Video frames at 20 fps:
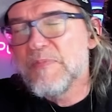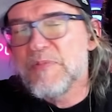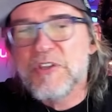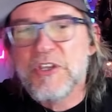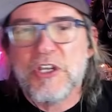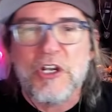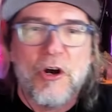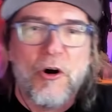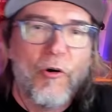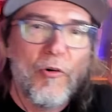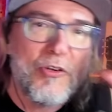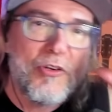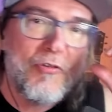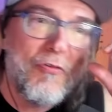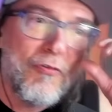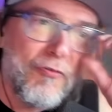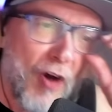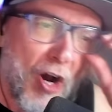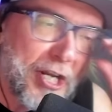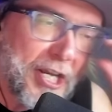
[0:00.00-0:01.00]
You know, you
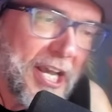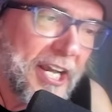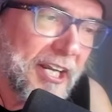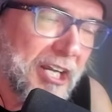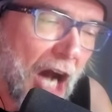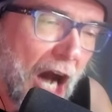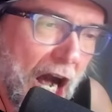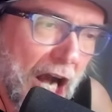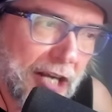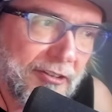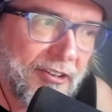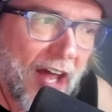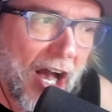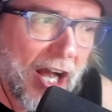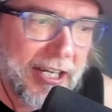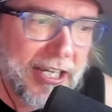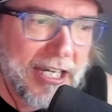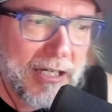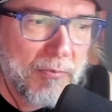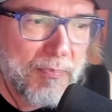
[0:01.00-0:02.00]
fucking
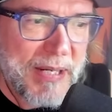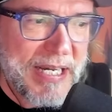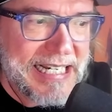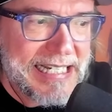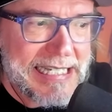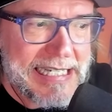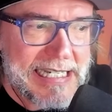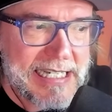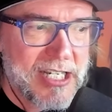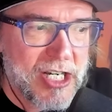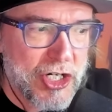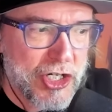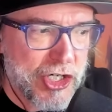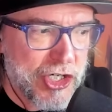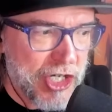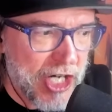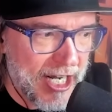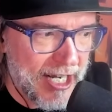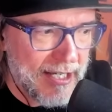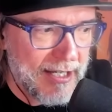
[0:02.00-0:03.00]
cock-knocking pieces of
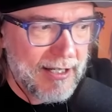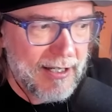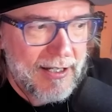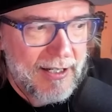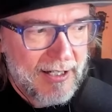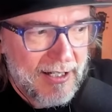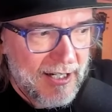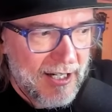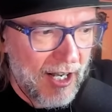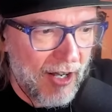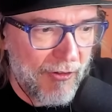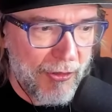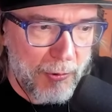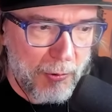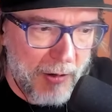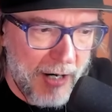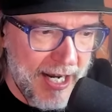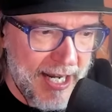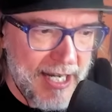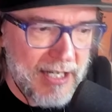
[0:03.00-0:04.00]
shit on the
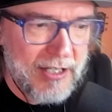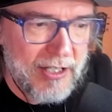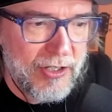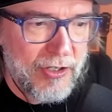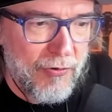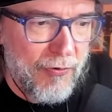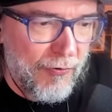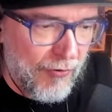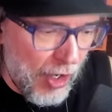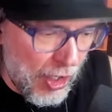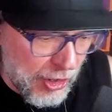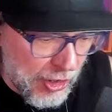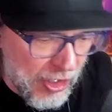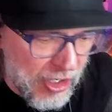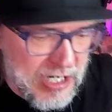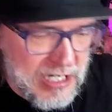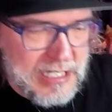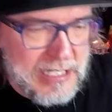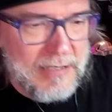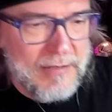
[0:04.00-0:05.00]
right, you
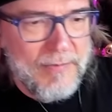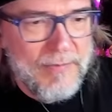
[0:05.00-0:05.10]
fuckers.